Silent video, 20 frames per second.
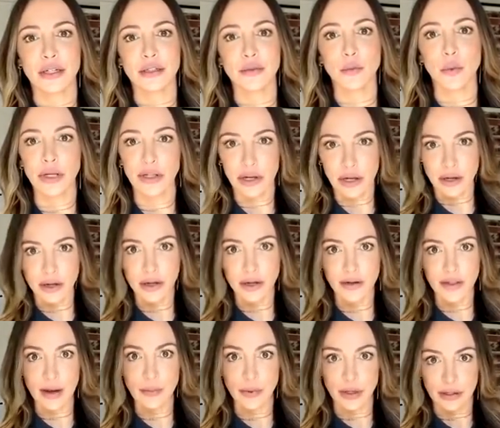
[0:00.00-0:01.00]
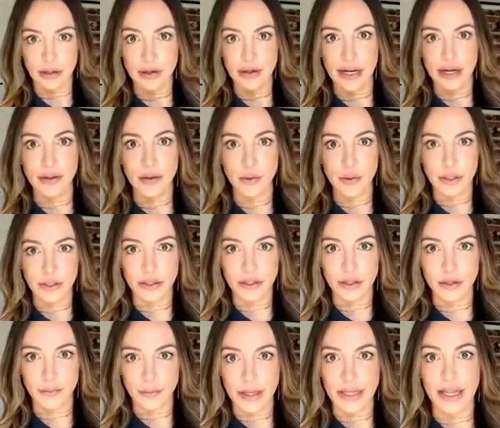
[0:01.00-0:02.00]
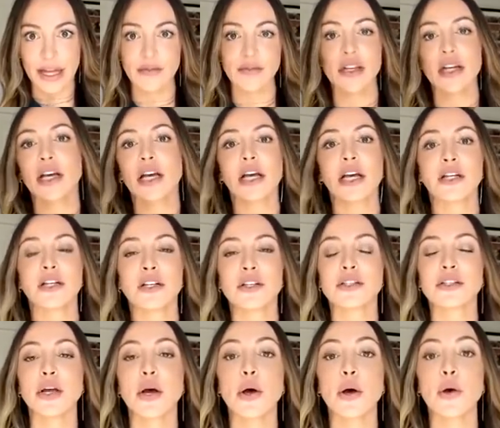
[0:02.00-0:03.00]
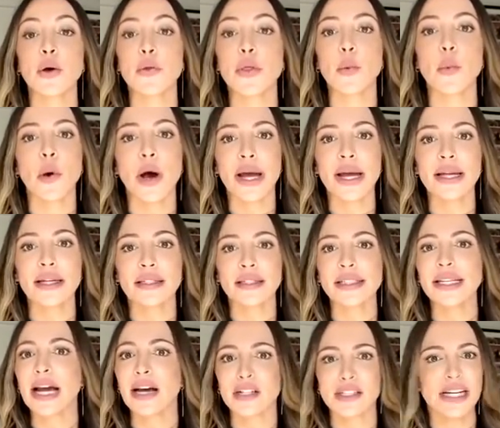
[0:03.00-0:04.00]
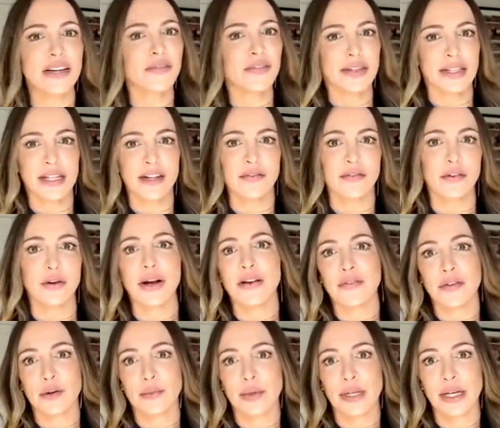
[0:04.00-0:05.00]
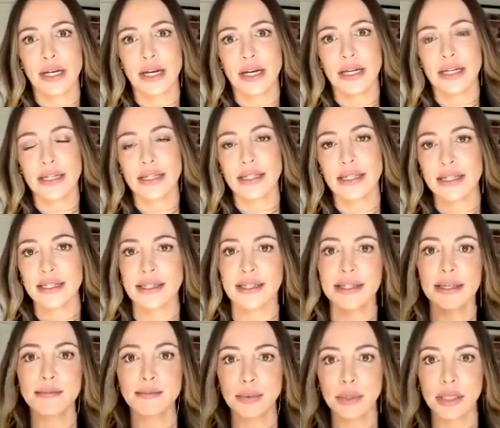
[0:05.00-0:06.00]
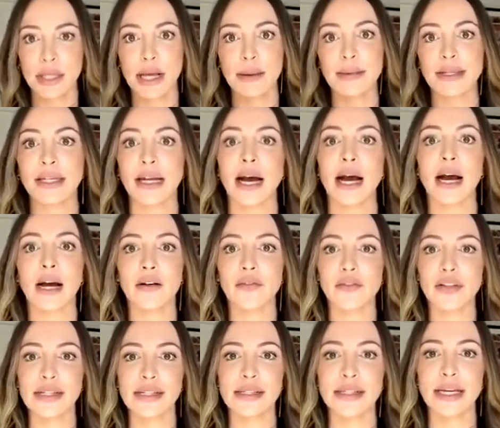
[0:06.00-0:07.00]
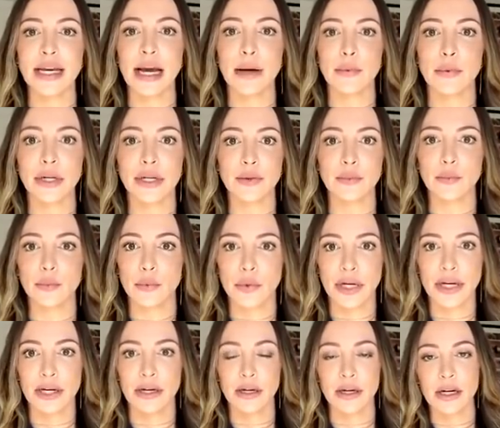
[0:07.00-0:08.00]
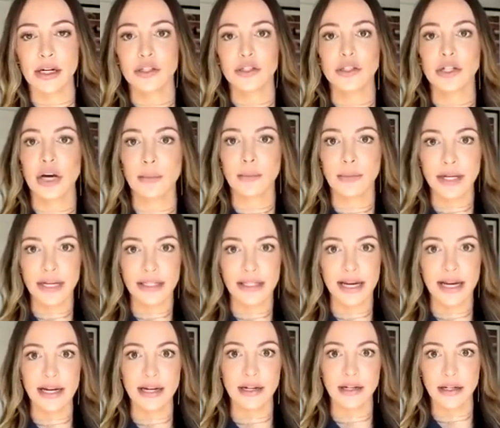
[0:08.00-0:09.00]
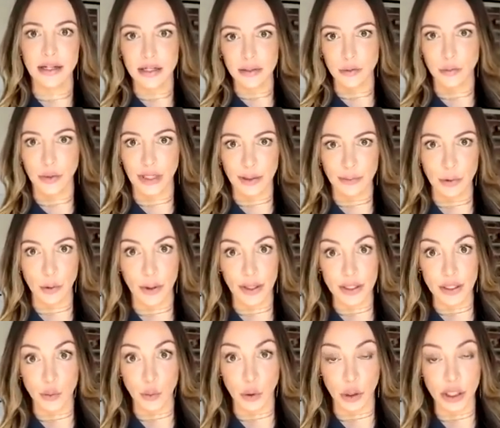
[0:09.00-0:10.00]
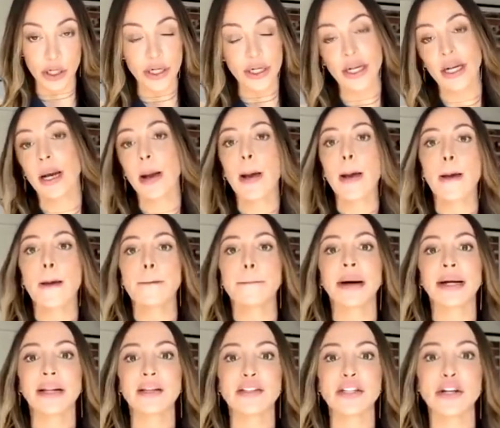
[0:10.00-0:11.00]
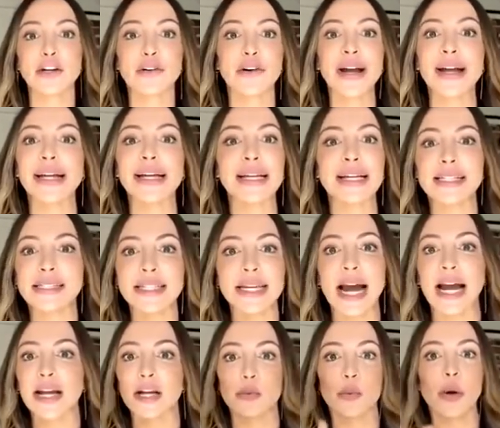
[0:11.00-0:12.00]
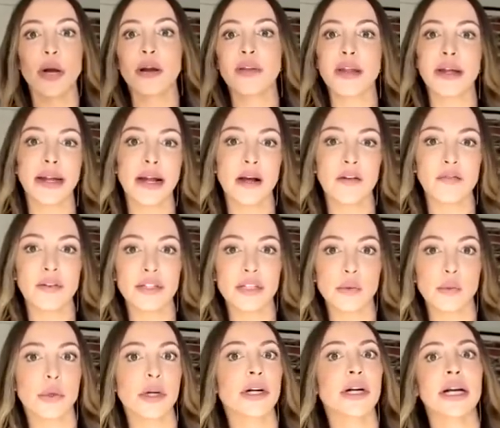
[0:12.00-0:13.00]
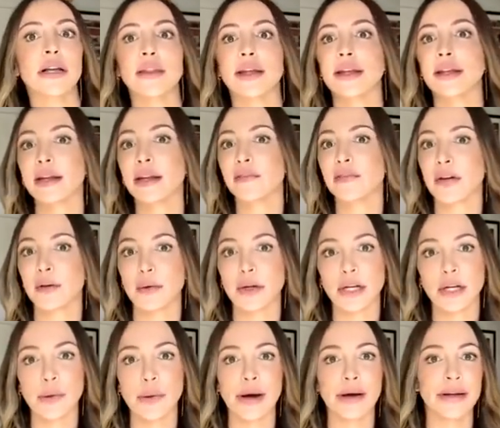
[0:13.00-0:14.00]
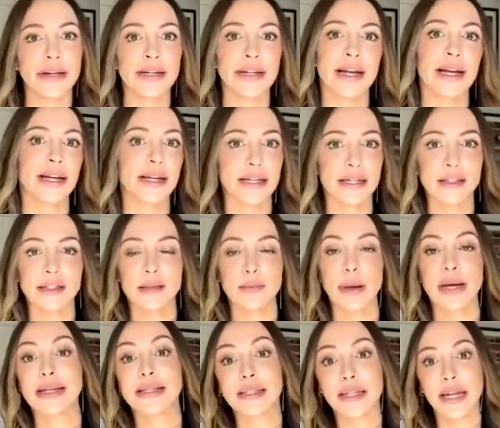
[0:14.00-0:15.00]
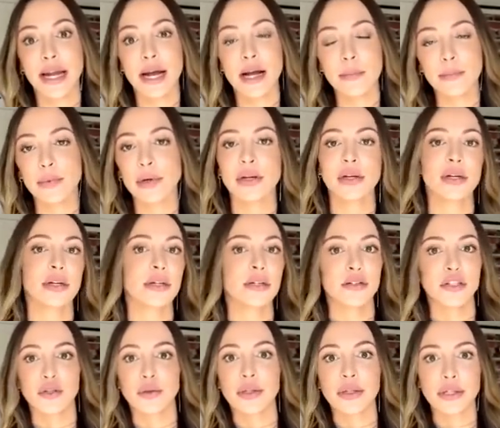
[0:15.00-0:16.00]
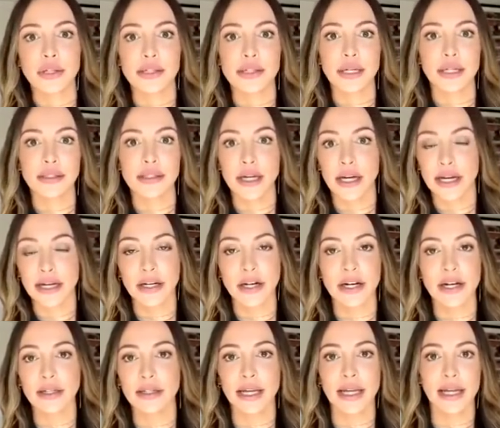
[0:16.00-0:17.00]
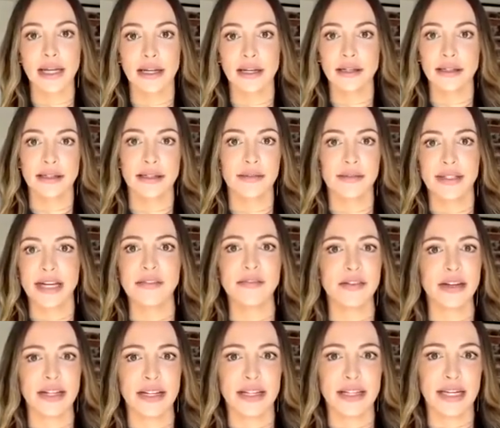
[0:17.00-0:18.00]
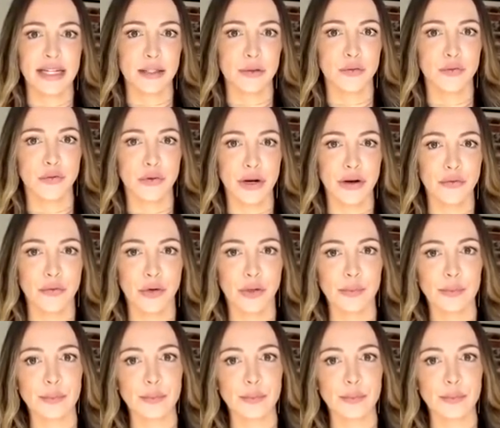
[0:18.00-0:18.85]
one. Oh, that one. Okay, the one you're on my left. So the white, yeah, definitely forever because it's simple. I mean, obviously, I wouldn't wear a top like that when I'm going to work, but right. it's a great, easy. I could wear that outfit to work, and then if I want to go out at night and spice it up, do a little tie knot, and definitely that's a forever.